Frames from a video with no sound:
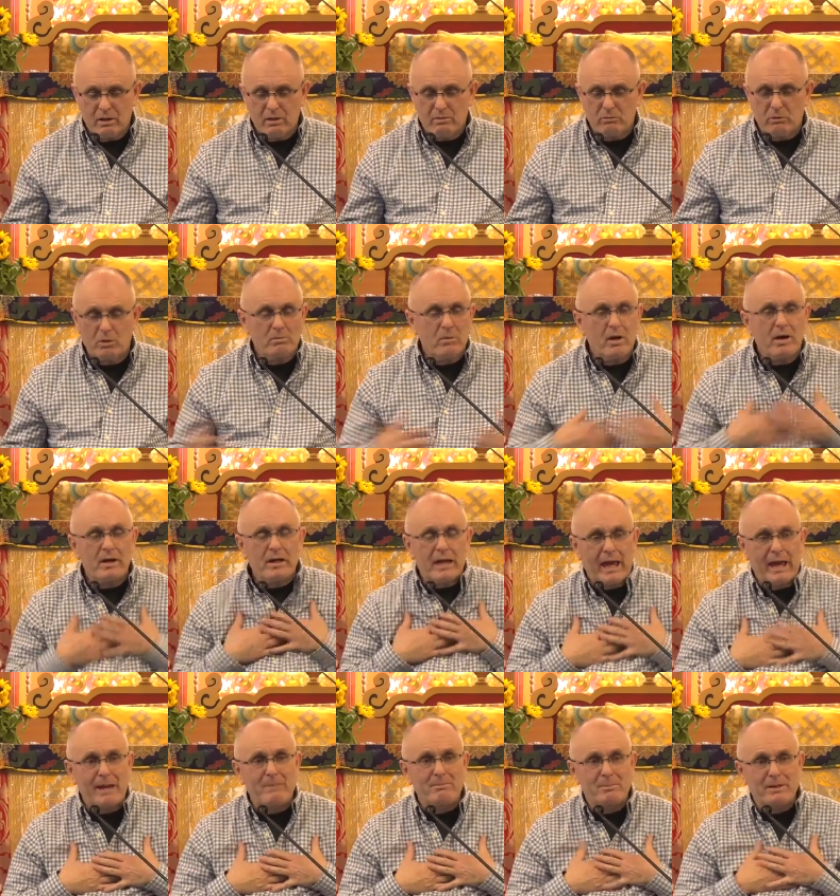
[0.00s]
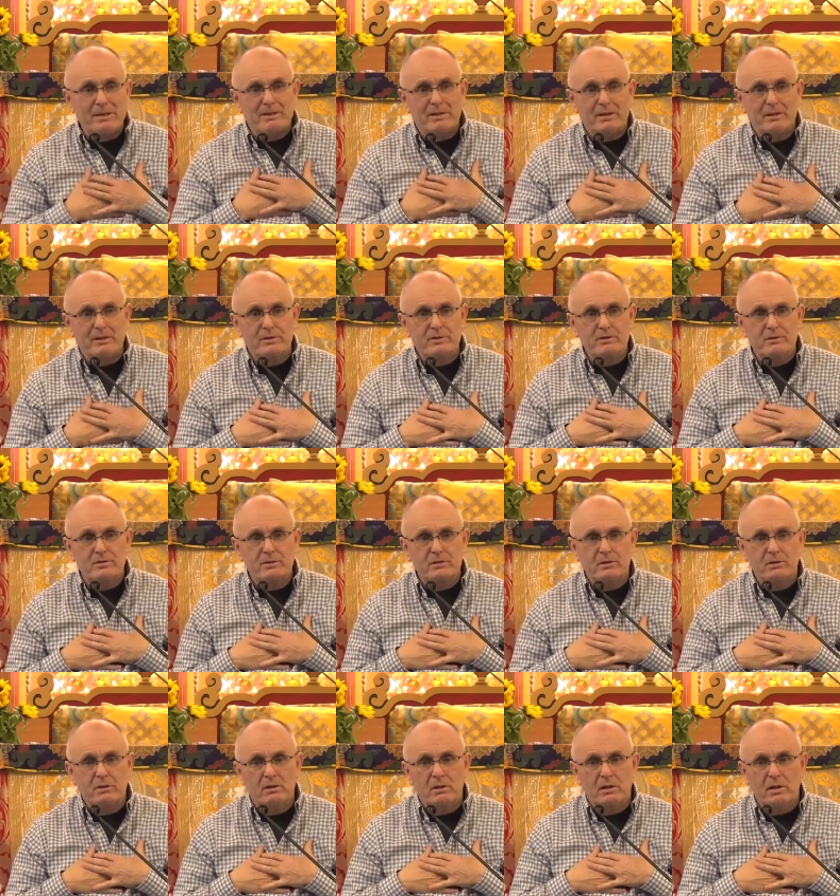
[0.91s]
well, my happiness
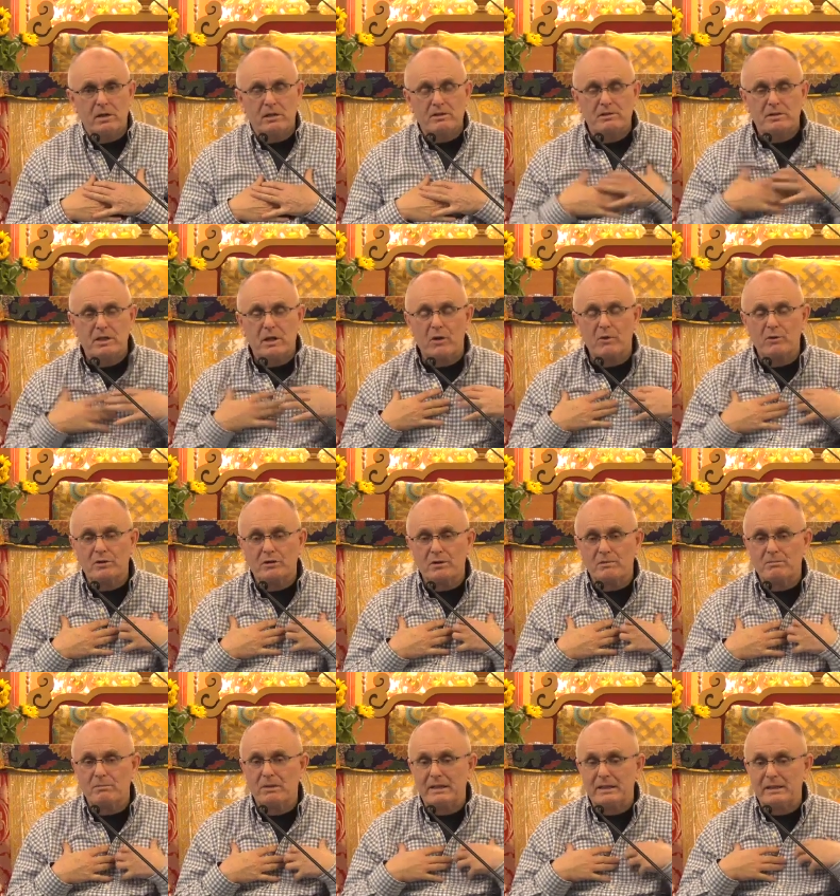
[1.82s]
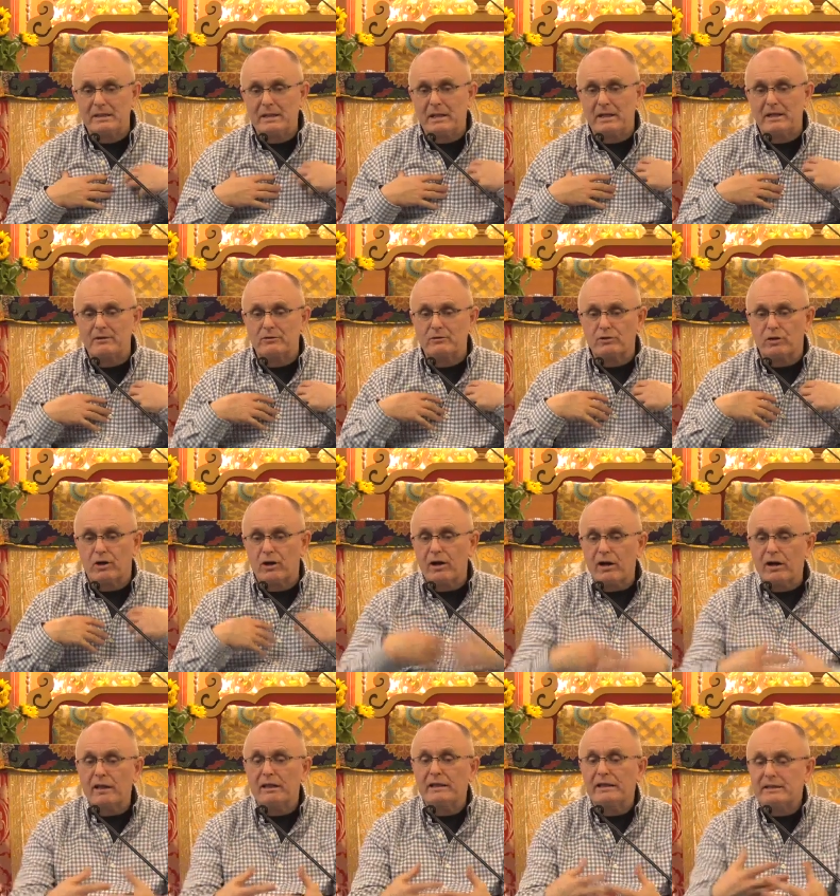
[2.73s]
is going to be
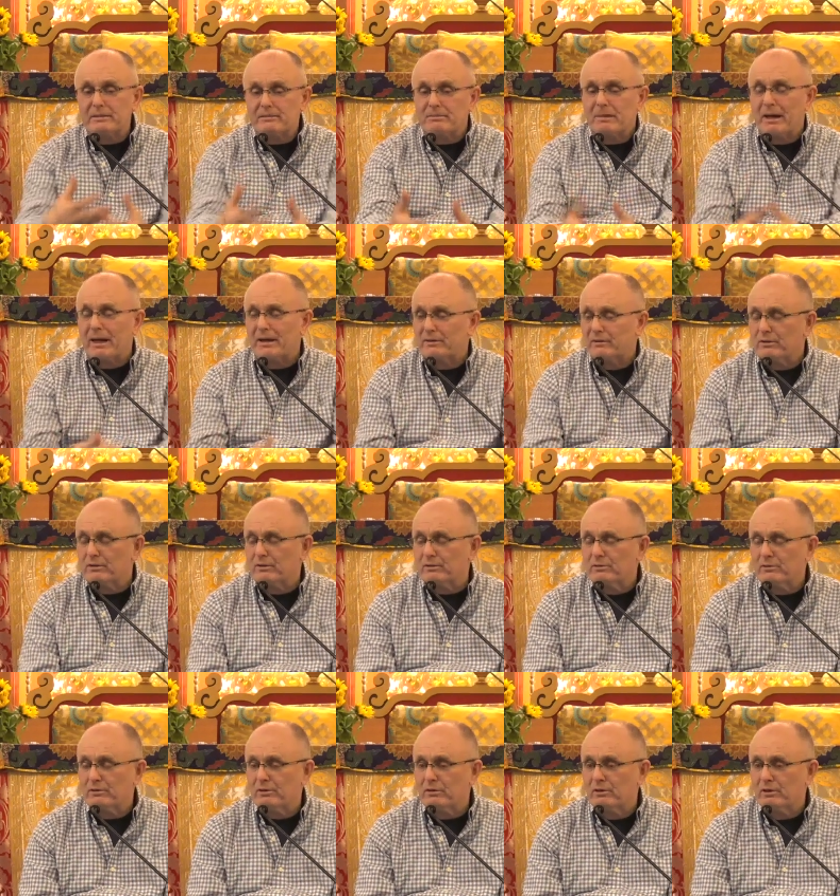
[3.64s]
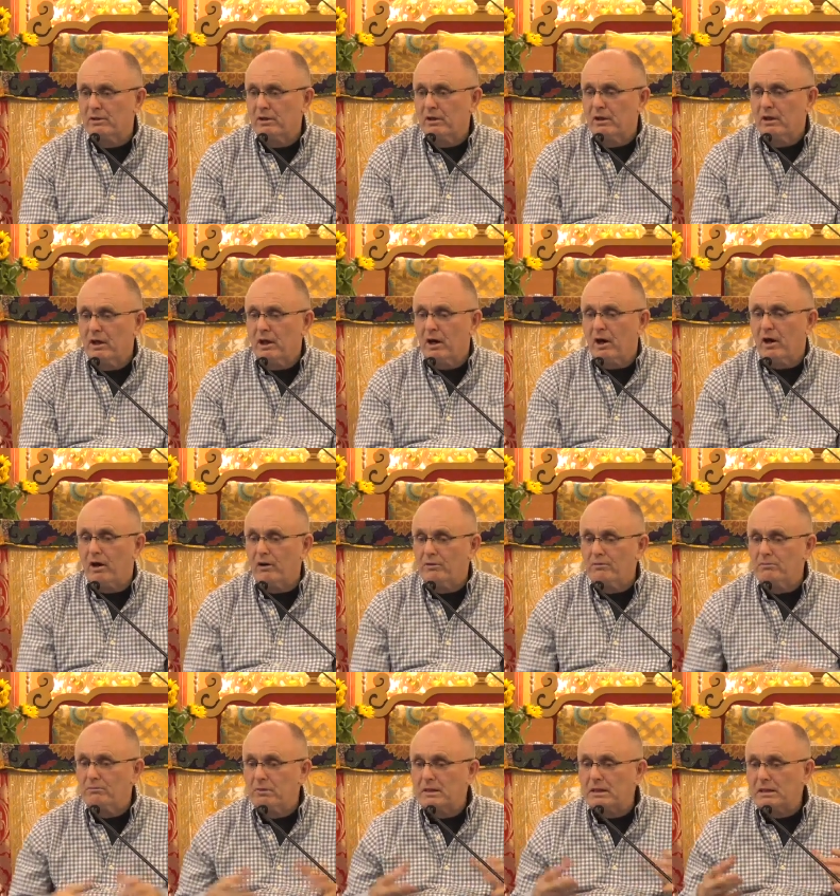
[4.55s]
entirely dependent
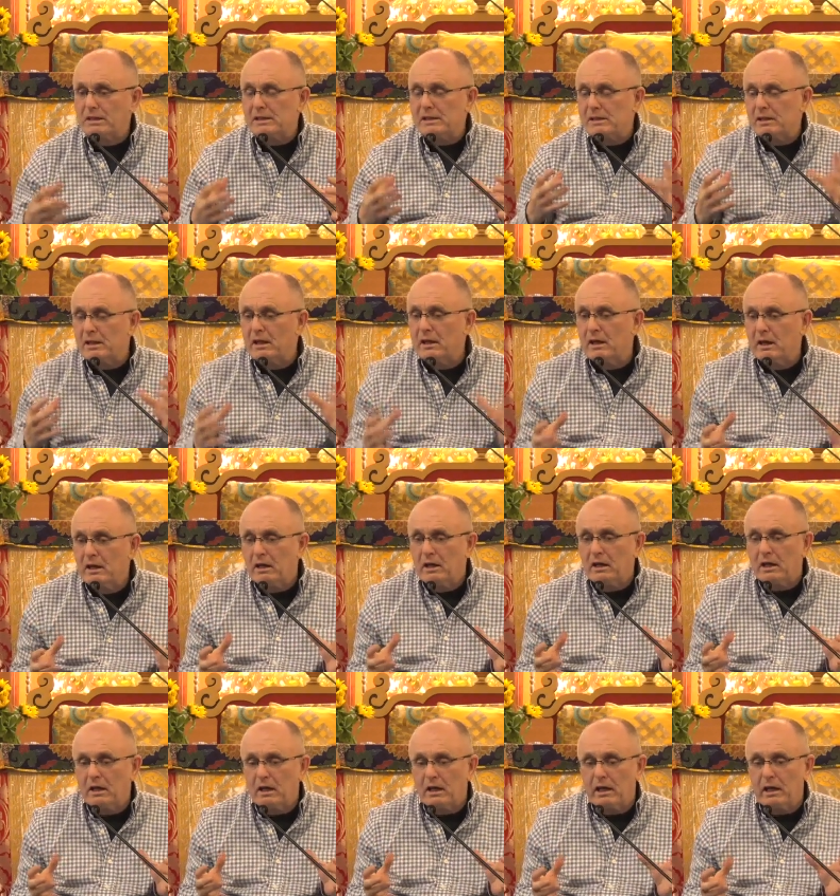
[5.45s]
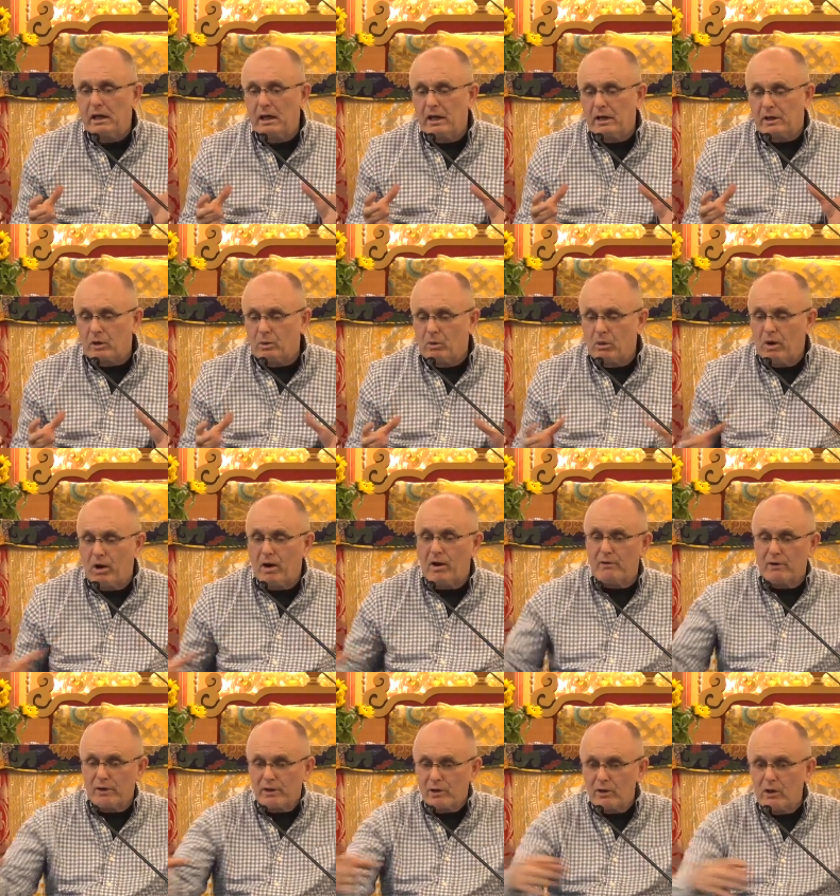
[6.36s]
on me
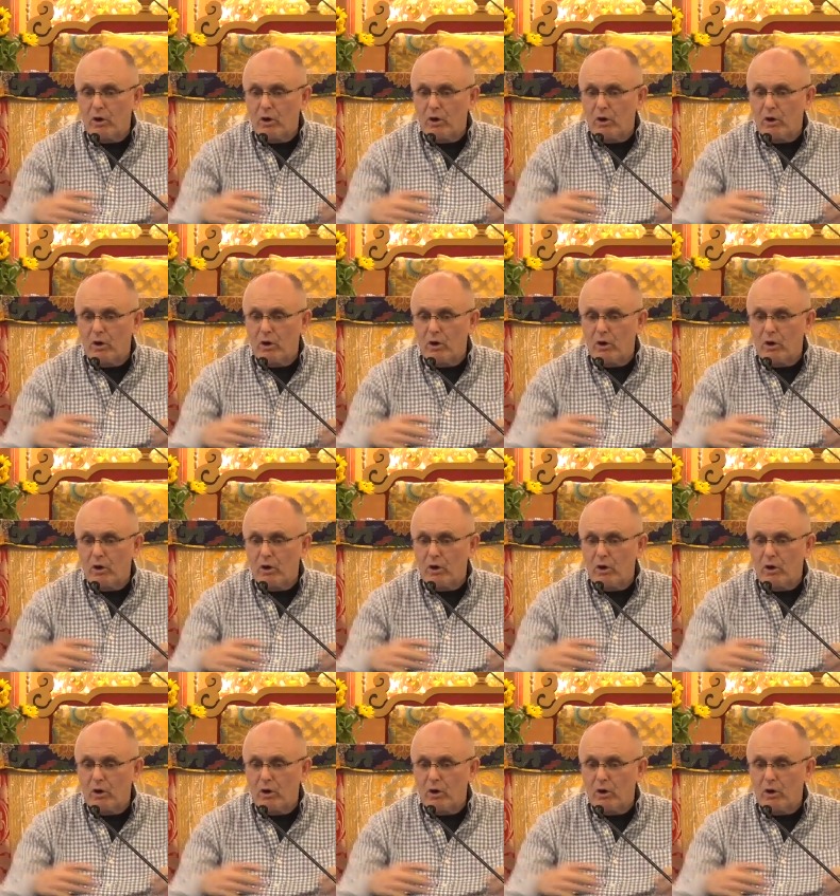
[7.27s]
acquiring